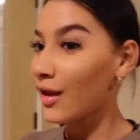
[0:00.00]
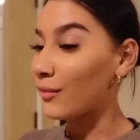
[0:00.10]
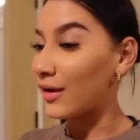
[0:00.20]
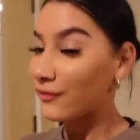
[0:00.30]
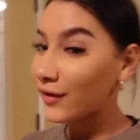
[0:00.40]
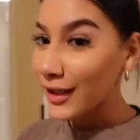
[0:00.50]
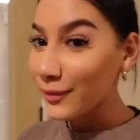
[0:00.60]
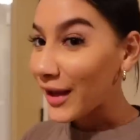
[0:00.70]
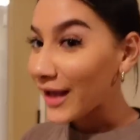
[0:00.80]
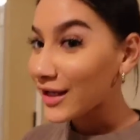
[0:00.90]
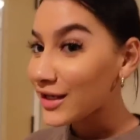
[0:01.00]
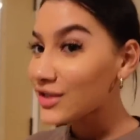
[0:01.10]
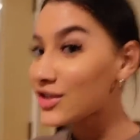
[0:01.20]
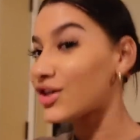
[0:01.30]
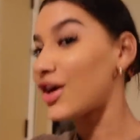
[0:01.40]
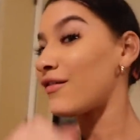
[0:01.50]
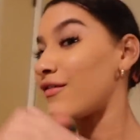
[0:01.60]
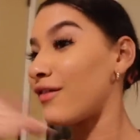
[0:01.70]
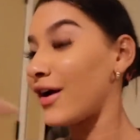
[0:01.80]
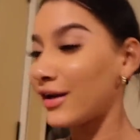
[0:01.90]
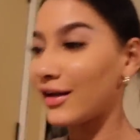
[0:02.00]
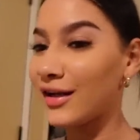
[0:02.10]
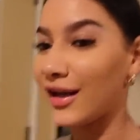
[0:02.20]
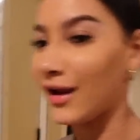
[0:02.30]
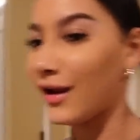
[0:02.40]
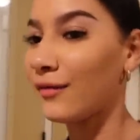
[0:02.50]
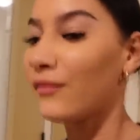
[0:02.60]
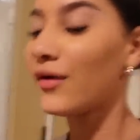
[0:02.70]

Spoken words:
My freaking package finally came.